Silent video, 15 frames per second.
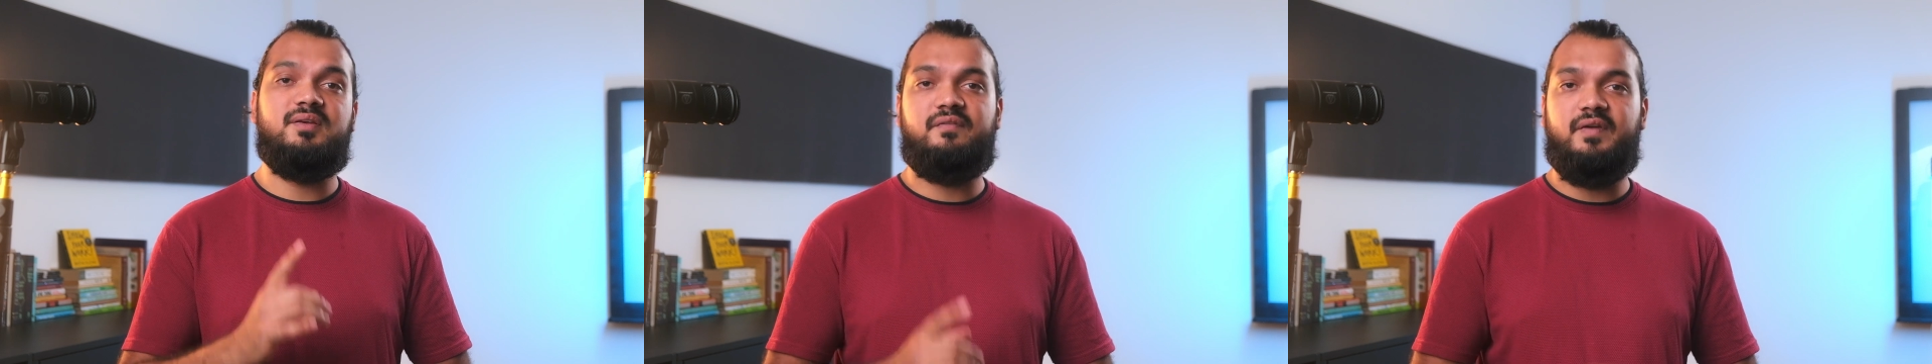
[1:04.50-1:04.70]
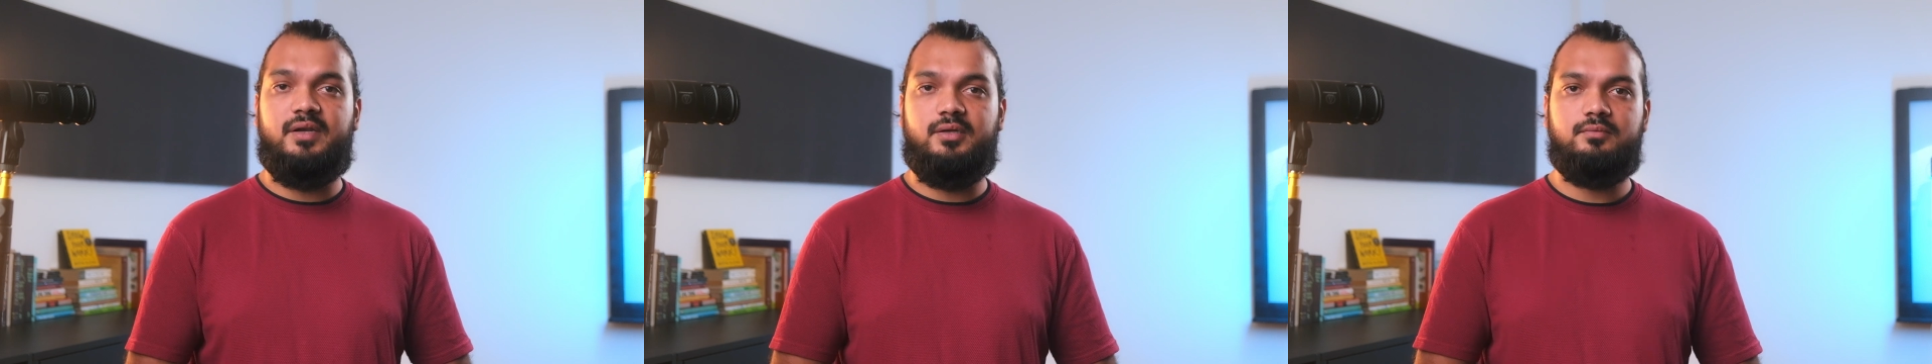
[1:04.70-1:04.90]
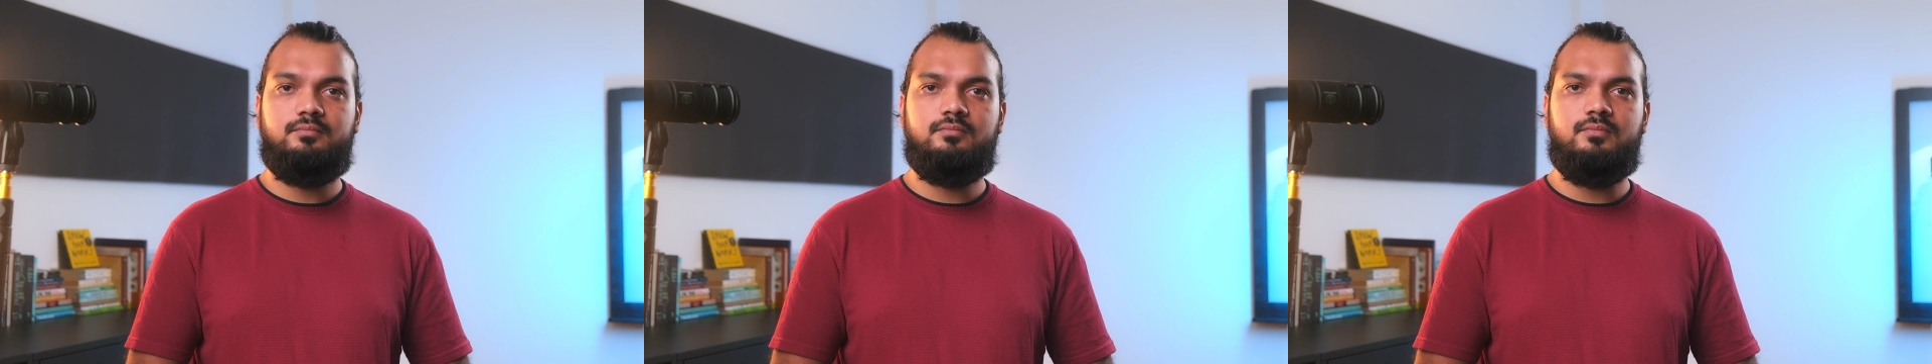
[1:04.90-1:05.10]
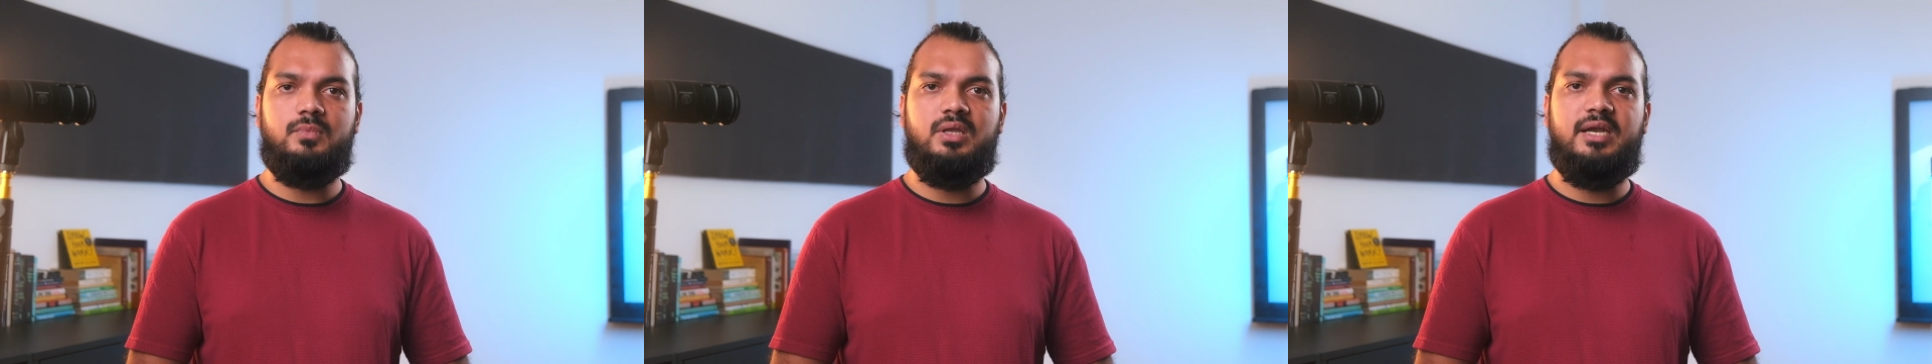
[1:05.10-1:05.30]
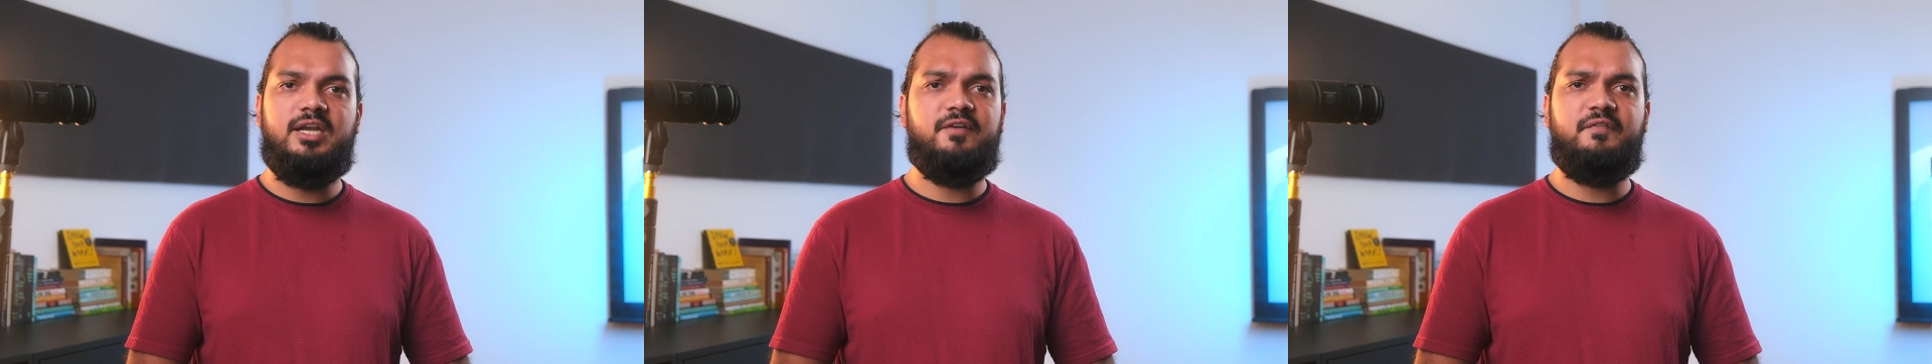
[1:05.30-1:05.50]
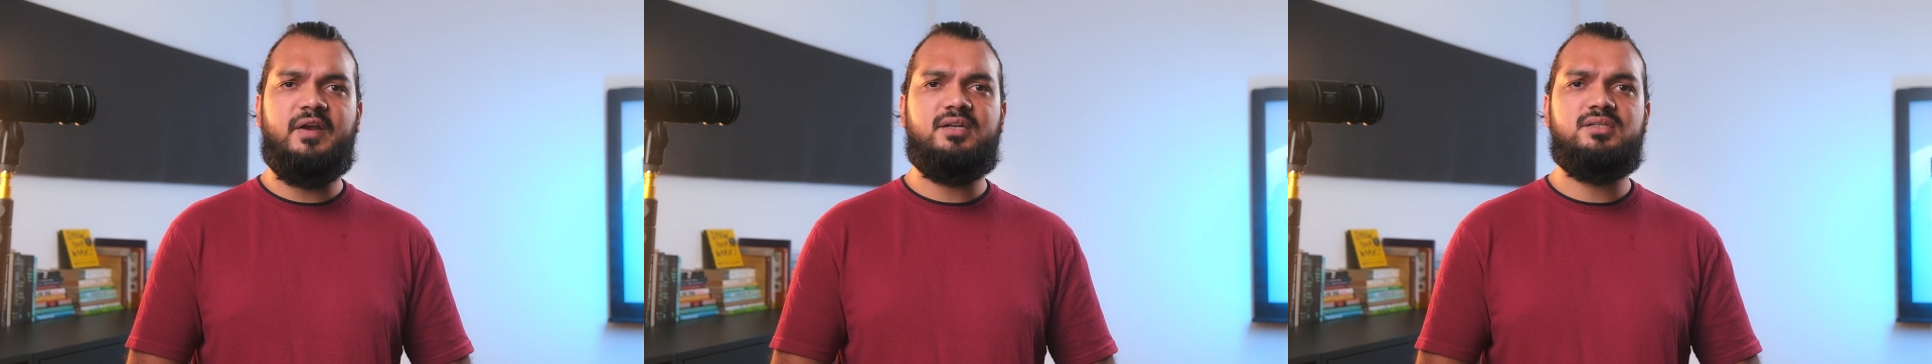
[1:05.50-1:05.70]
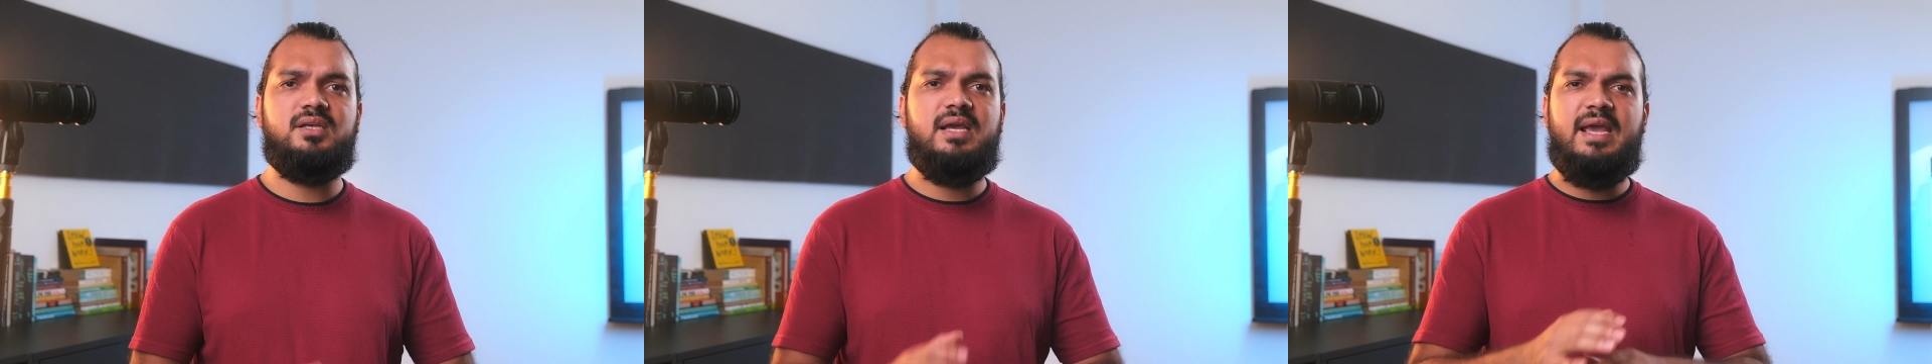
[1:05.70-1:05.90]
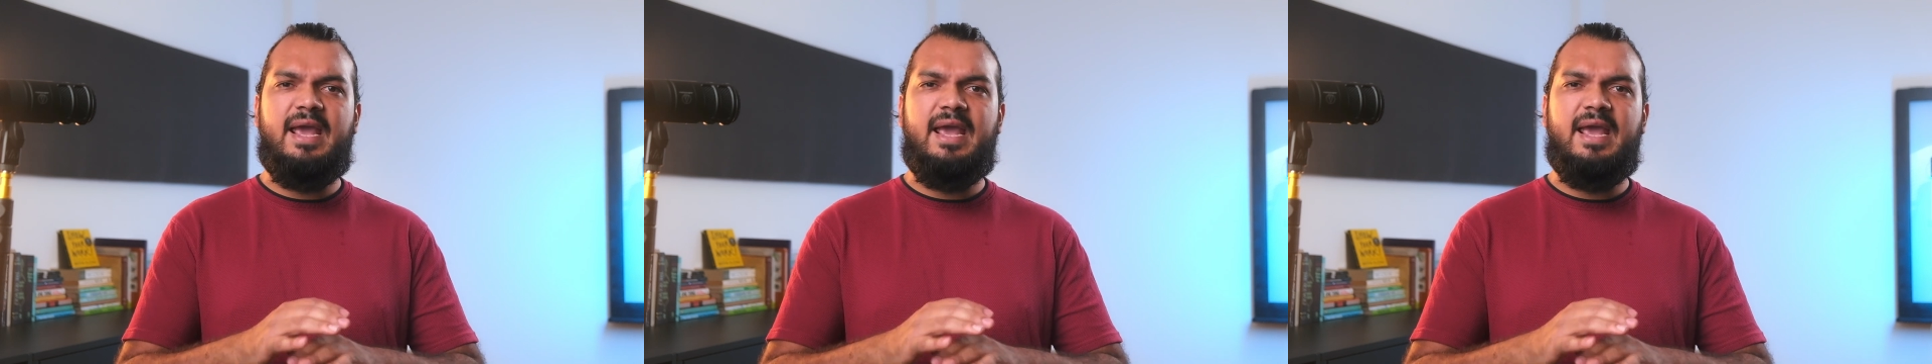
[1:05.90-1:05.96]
effect. It affects